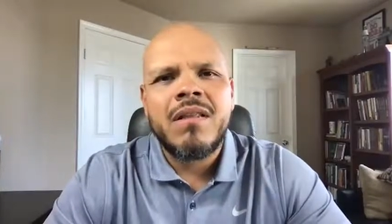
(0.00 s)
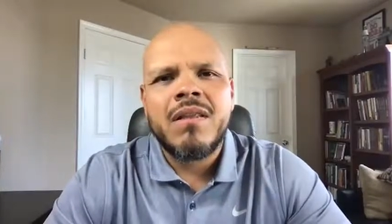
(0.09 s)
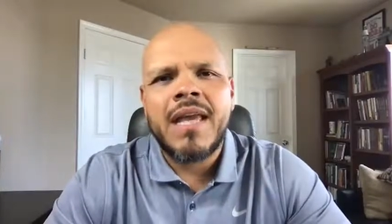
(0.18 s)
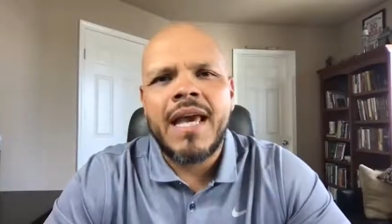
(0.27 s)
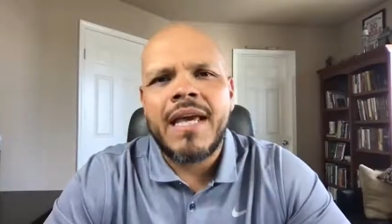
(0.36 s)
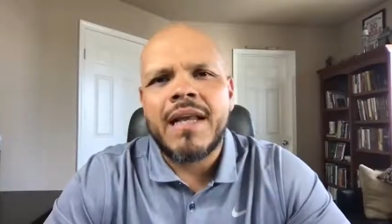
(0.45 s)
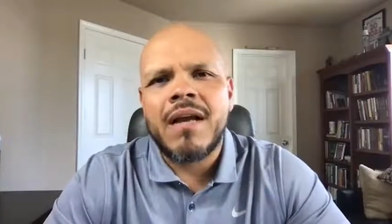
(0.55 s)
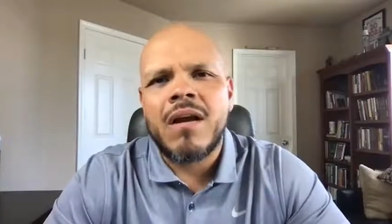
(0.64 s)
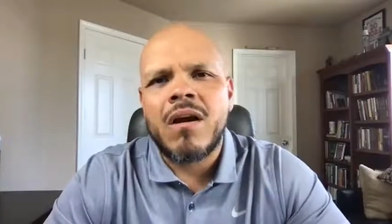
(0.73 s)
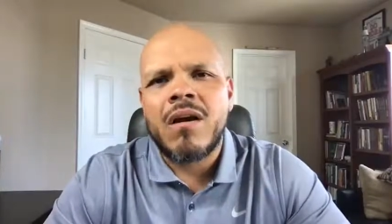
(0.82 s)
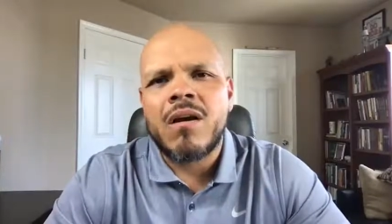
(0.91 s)
that
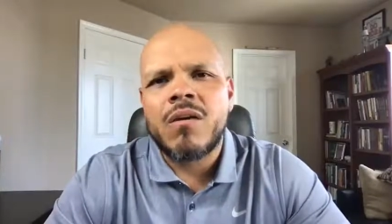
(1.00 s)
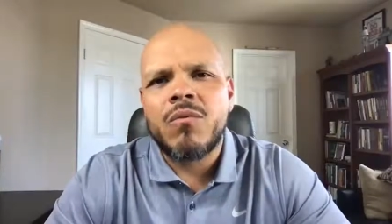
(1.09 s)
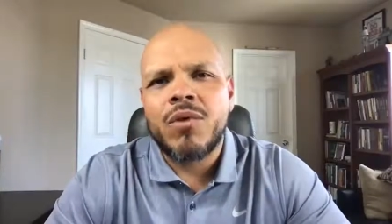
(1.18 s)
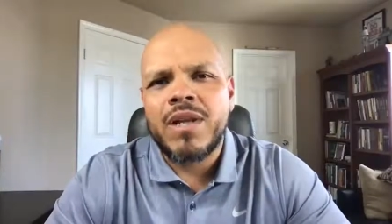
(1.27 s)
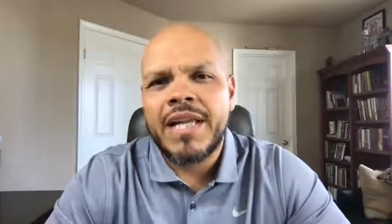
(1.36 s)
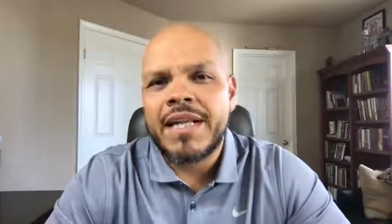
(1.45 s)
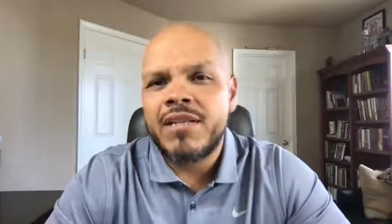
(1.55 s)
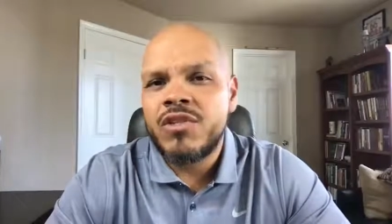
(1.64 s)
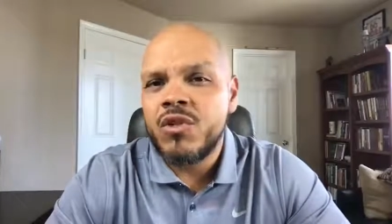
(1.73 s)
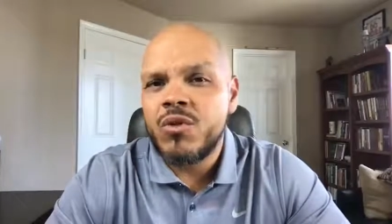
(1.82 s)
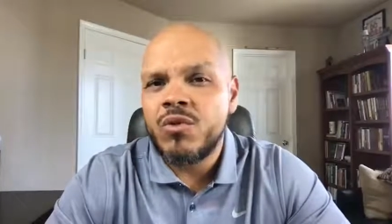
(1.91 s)
are related
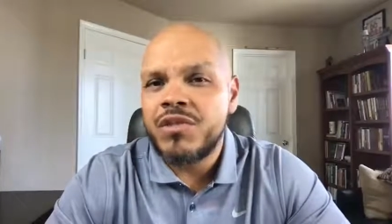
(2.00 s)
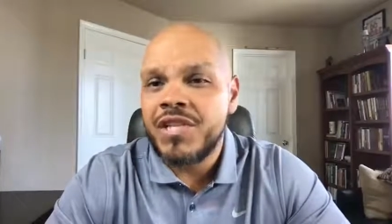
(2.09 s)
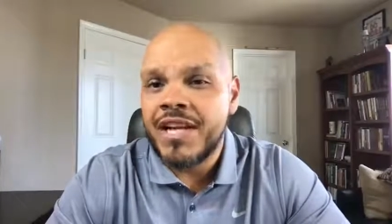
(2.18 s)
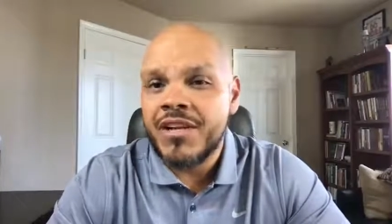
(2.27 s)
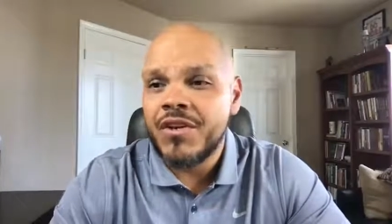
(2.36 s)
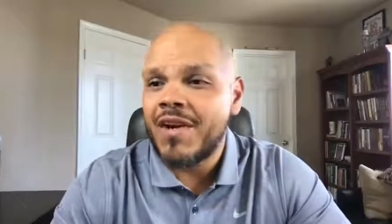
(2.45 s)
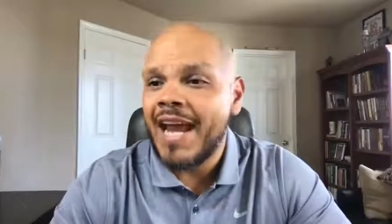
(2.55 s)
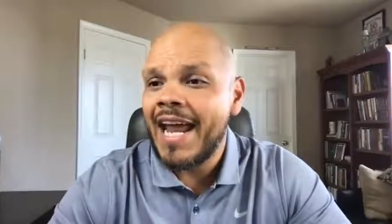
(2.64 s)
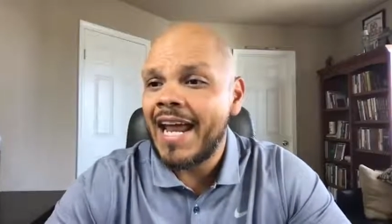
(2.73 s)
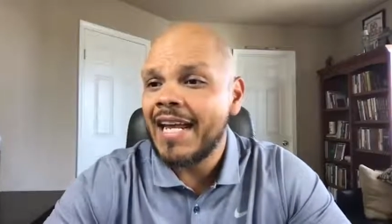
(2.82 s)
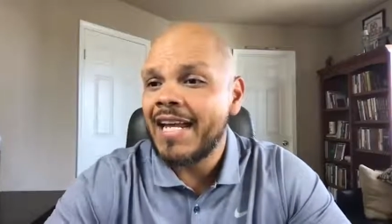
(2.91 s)
to gender
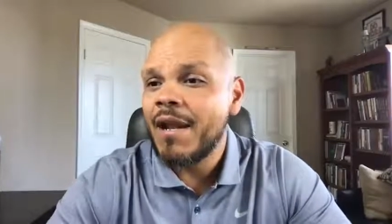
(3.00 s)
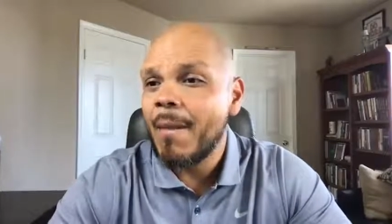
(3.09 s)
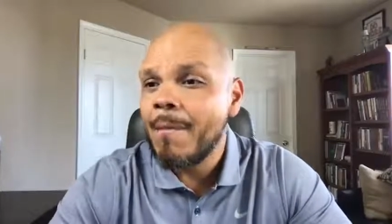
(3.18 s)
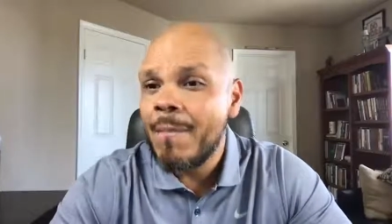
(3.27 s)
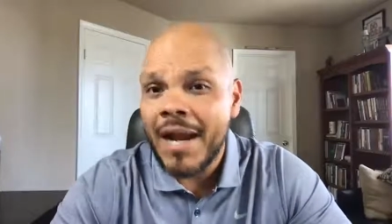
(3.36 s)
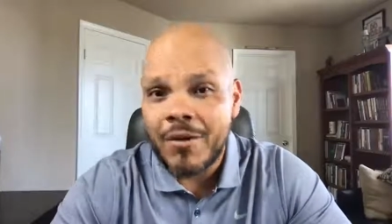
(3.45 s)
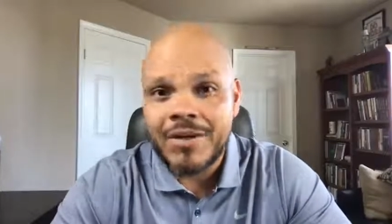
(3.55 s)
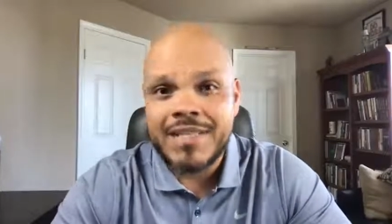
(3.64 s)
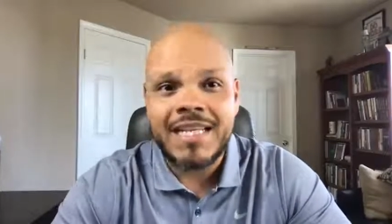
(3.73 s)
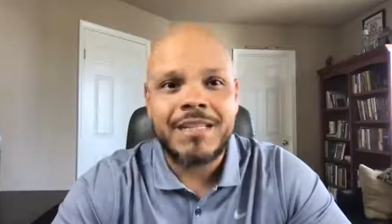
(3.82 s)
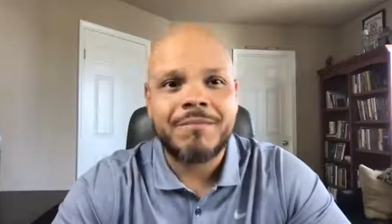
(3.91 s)
and
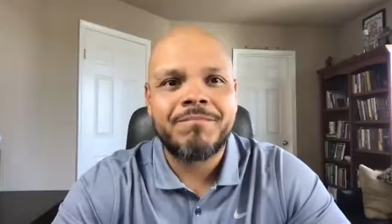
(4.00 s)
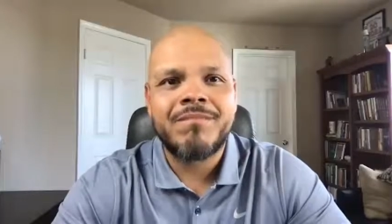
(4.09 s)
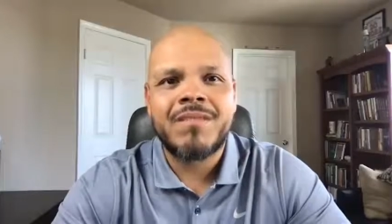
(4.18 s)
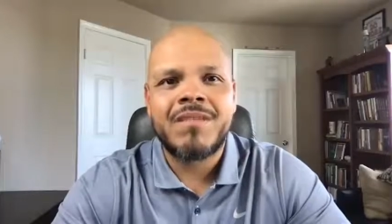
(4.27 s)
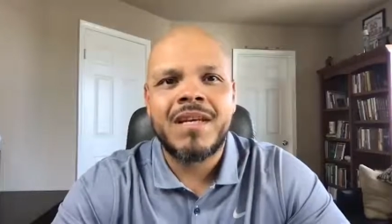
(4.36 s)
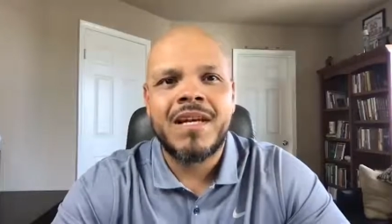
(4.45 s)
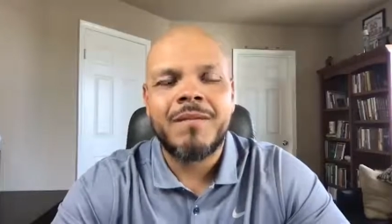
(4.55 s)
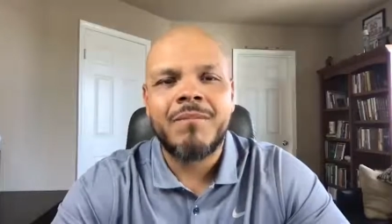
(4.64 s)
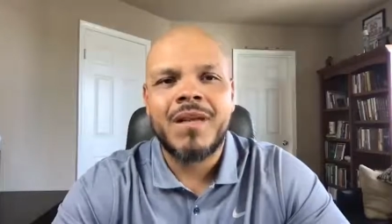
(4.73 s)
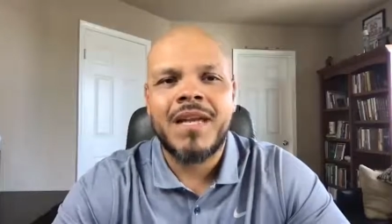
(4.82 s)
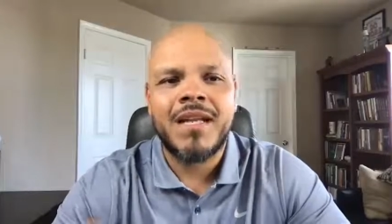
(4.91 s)
parenting okay
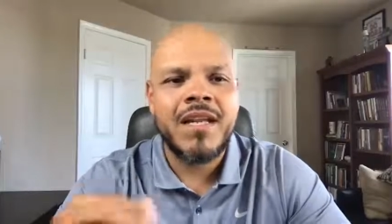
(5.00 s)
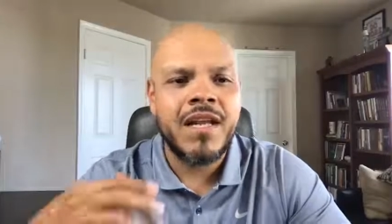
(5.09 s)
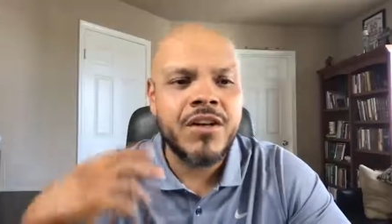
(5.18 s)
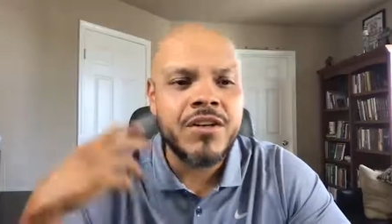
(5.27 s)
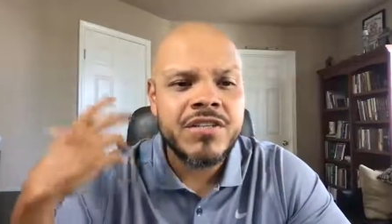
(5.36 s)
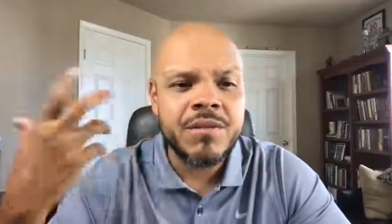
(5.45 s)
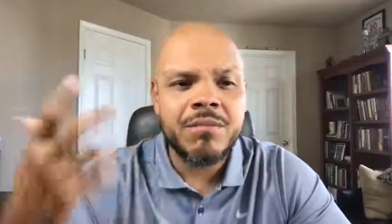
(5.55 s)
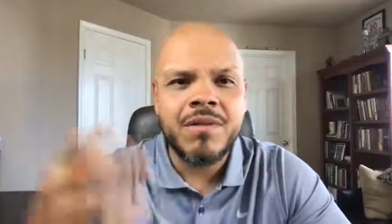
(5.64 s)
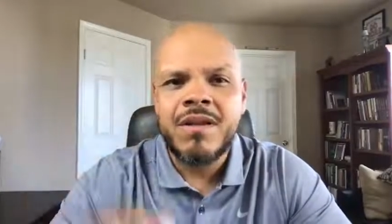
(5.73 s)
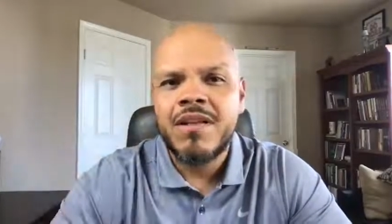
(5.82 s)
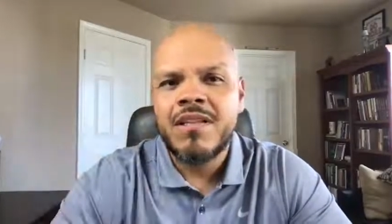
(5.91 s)
and and here's
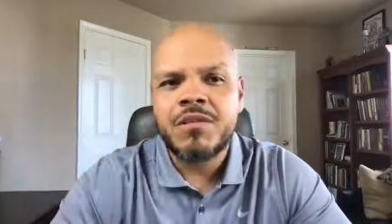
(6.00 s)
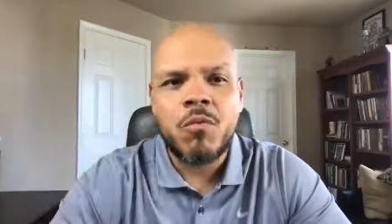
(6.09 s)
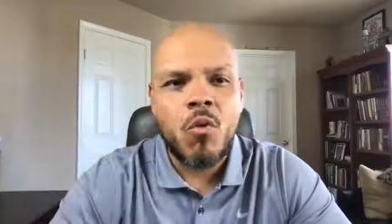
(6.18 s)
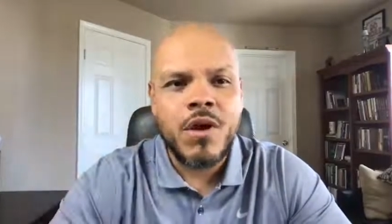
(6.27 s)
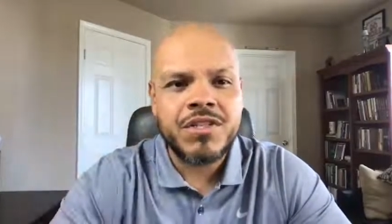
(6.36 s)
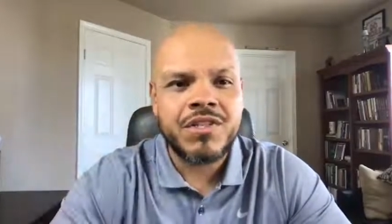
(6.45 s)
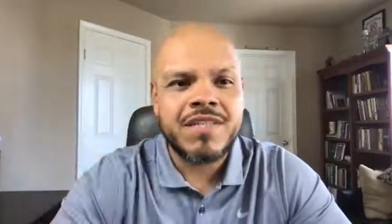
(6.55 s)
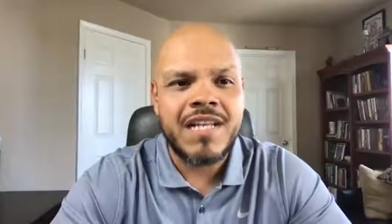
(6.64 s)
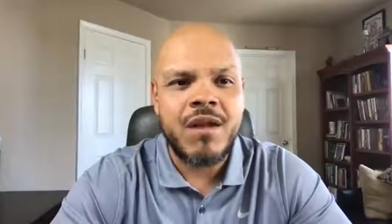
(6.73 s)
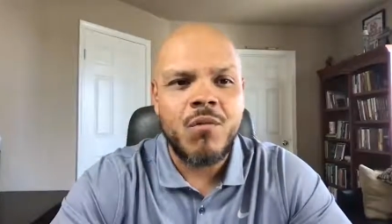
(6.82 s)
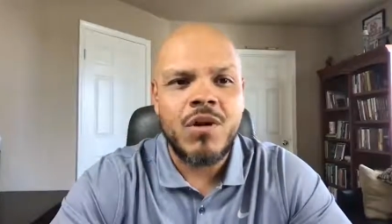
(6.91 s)
some some questions
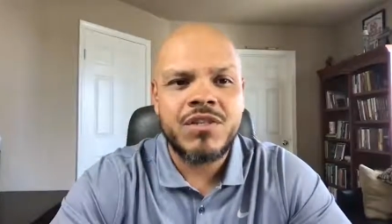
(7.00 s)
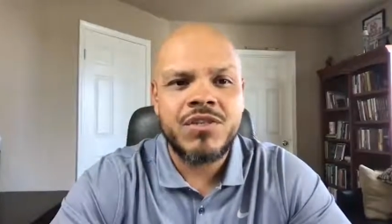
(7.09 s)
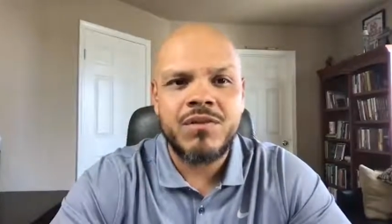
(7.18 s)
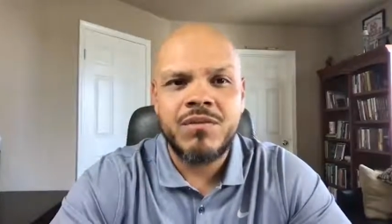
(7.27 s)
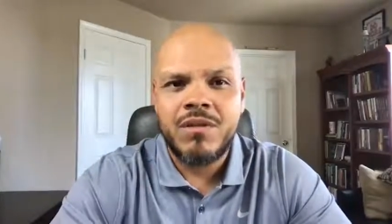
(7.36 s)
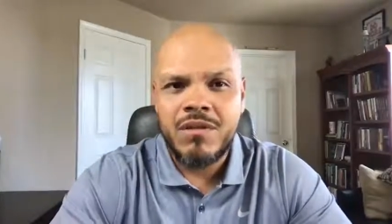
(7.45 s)
that i want you